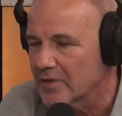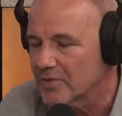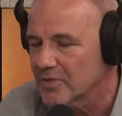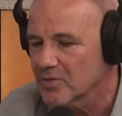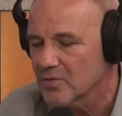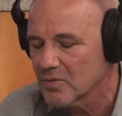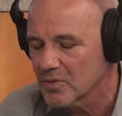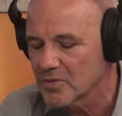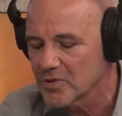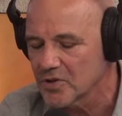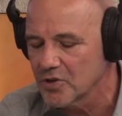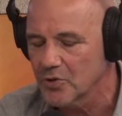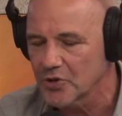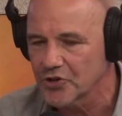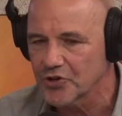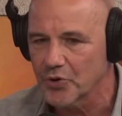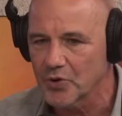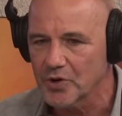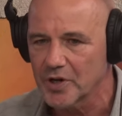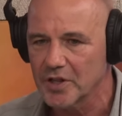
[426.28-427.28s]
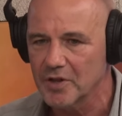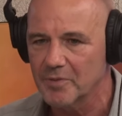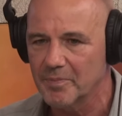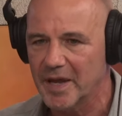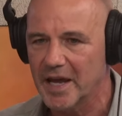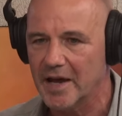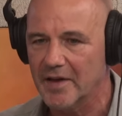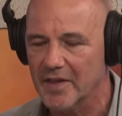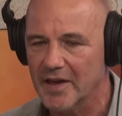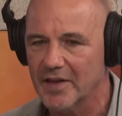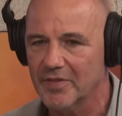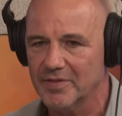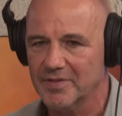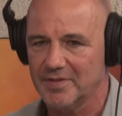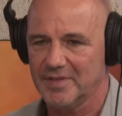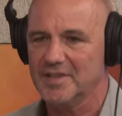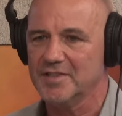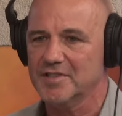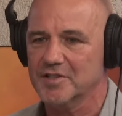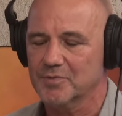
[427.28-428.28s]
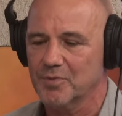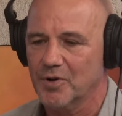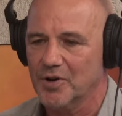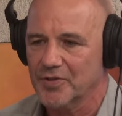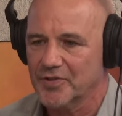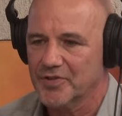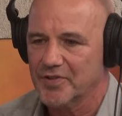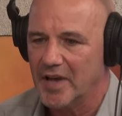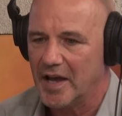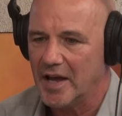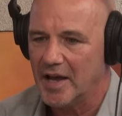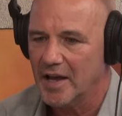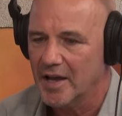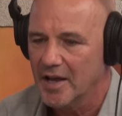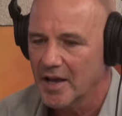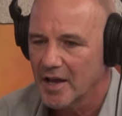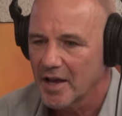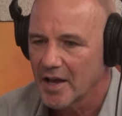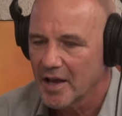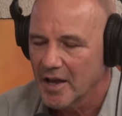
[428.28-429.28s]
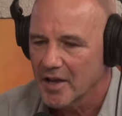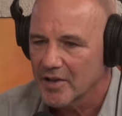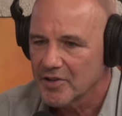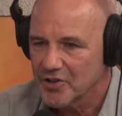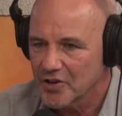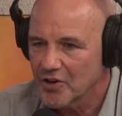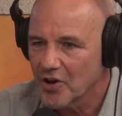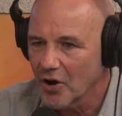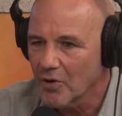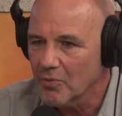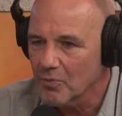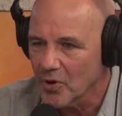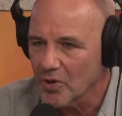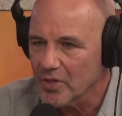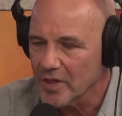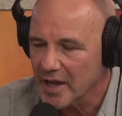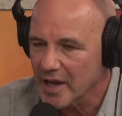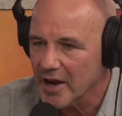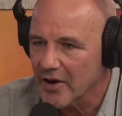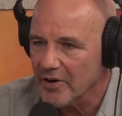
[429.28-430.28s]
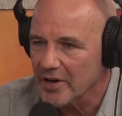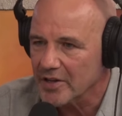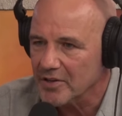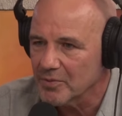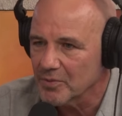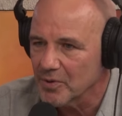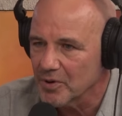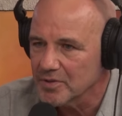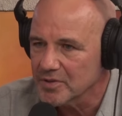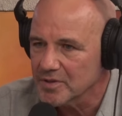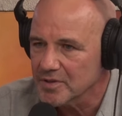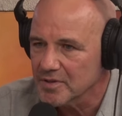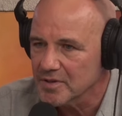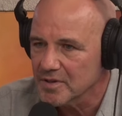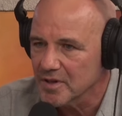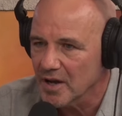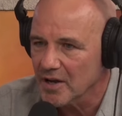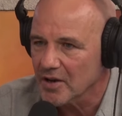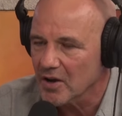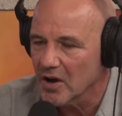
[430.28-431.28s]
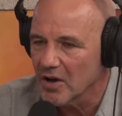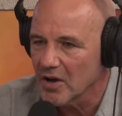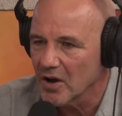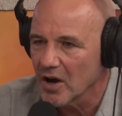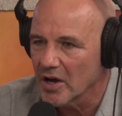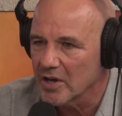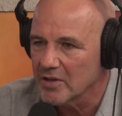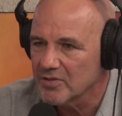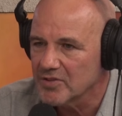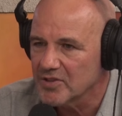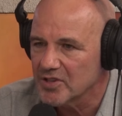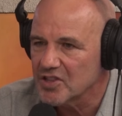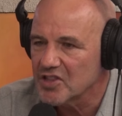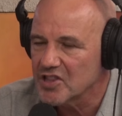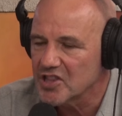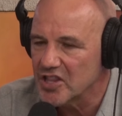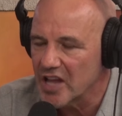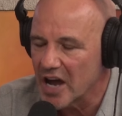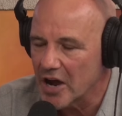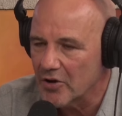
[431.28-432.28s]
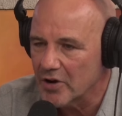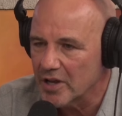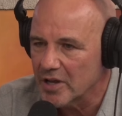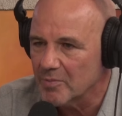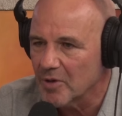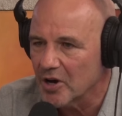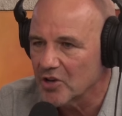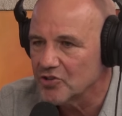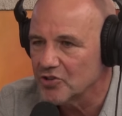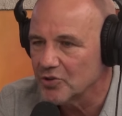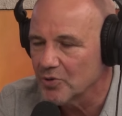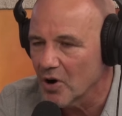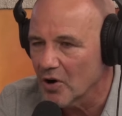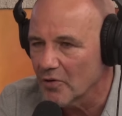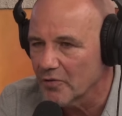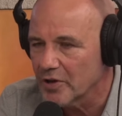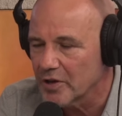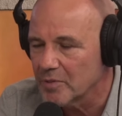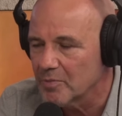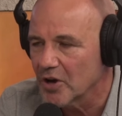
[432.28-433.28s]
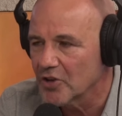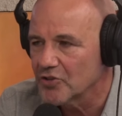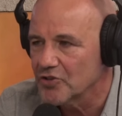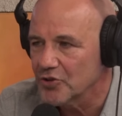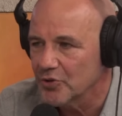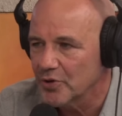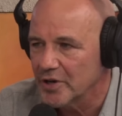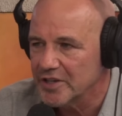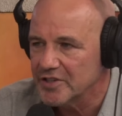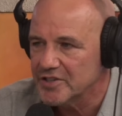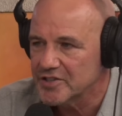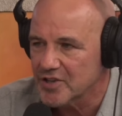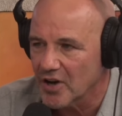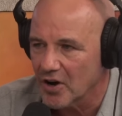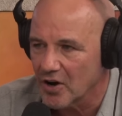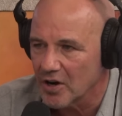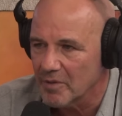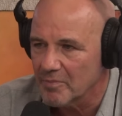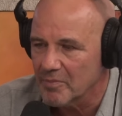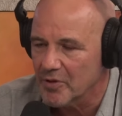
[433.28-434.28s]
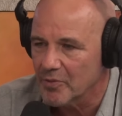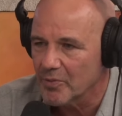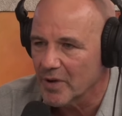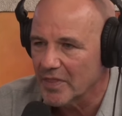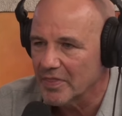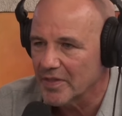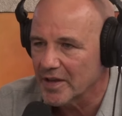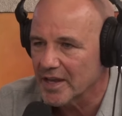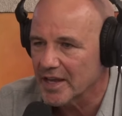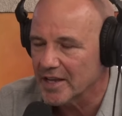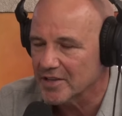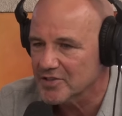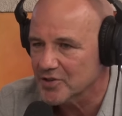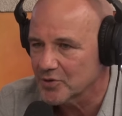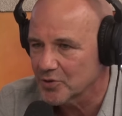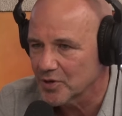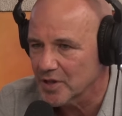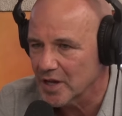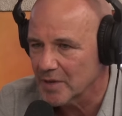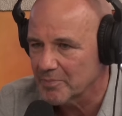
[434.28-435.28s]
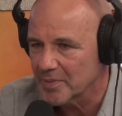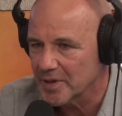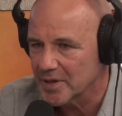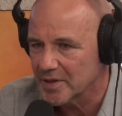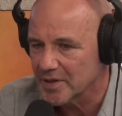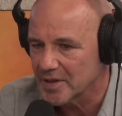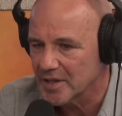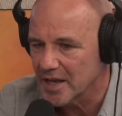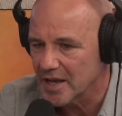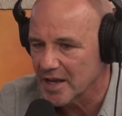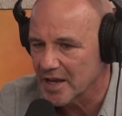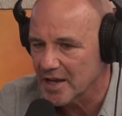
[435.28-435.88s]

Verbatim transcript: and, you were talking about, and this is what. Uh, you got what the character was. Mm. Like I, I didn't know him. I knew of him. I knew his type, the one yep. that gets caught up in. That's uh,